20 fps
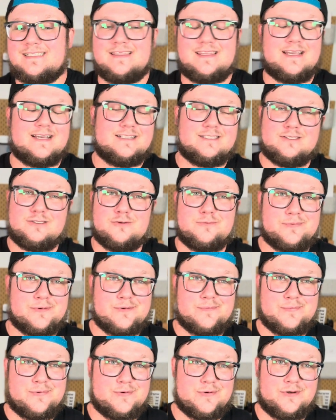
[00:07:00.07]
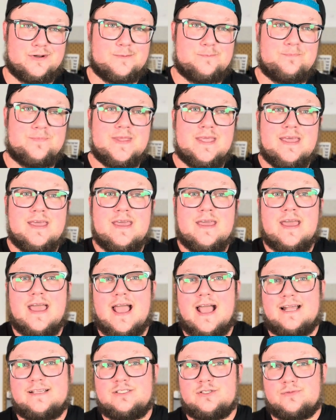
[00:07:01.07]
I think it's super important.
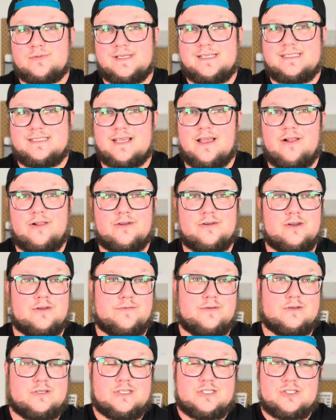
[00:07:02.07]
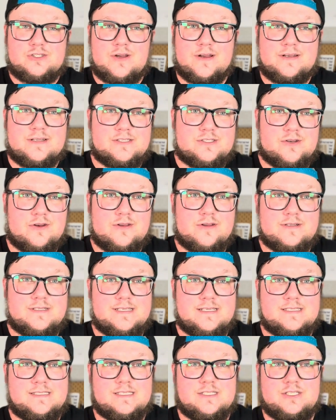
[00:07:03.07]
As a reseller, if you're just trying to start your
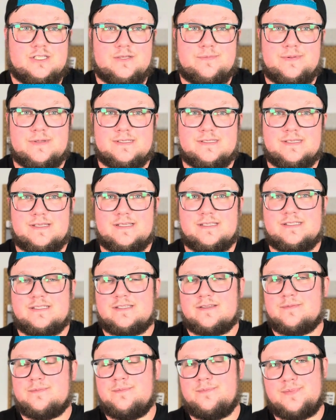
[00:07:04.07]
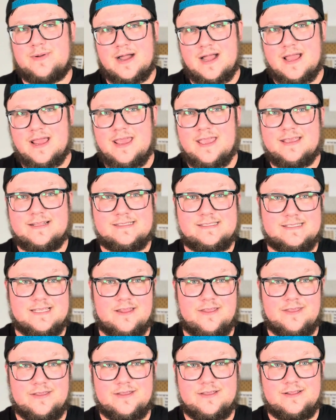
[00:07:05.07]
TCG business, buying and
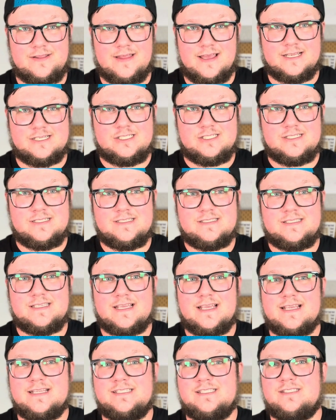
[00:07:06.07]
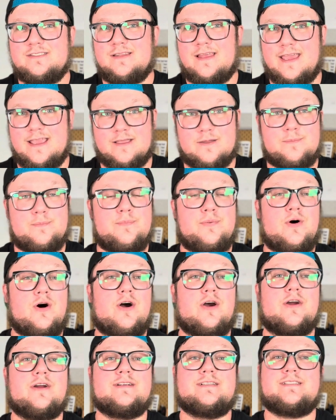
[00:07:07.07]
selling collections is like
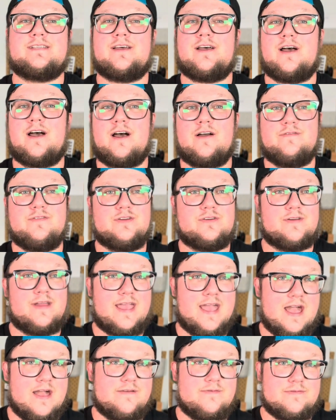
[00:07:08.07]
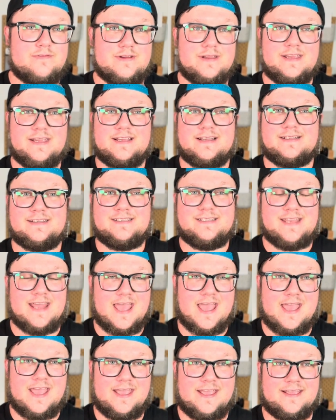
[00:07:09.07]
part of your
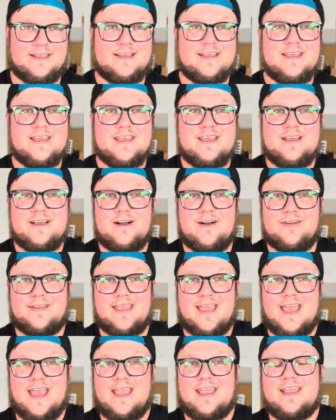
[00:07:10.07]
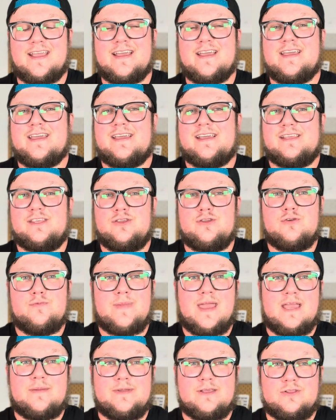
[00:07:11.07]
everyday, okay? You
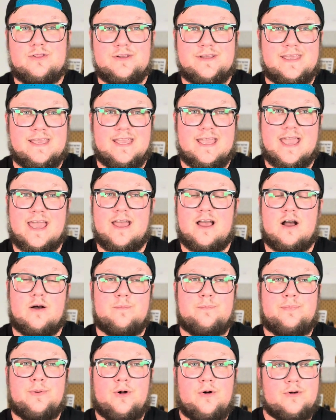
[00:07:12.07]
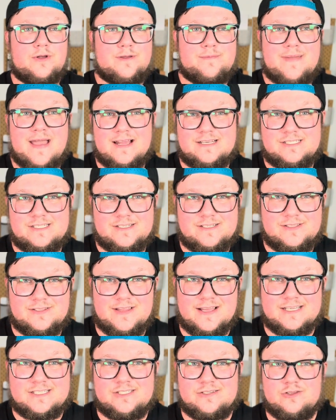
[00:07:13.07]
may be looking at a bulk Magic
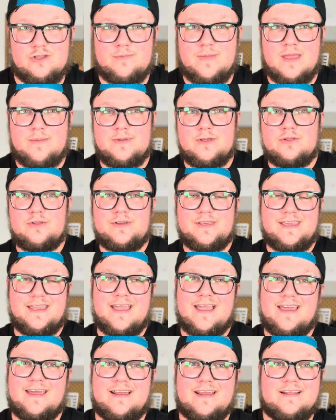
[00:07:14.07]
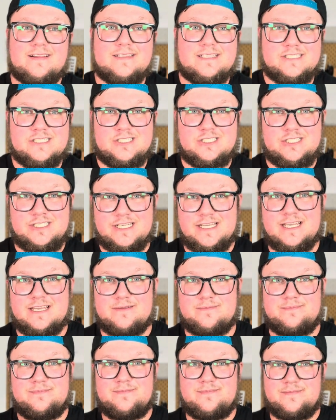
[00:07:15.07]
collection. You may be looking at a
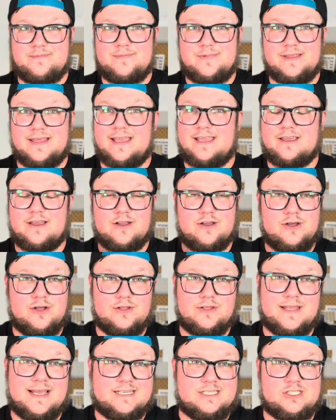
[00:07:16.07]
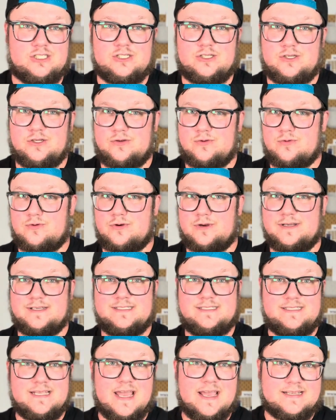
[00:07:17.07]
legit like collection or
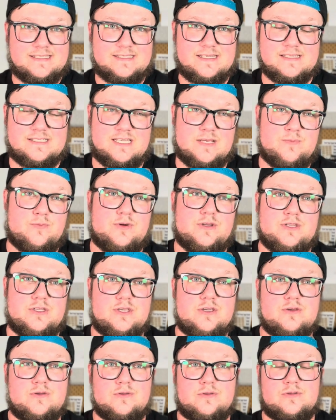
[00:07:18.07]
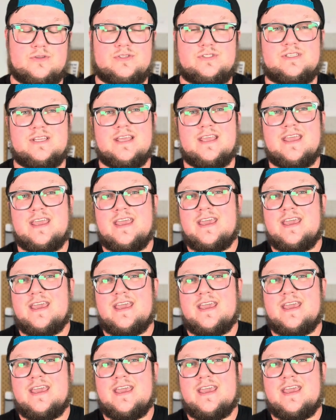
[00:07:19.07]
decks that someone used.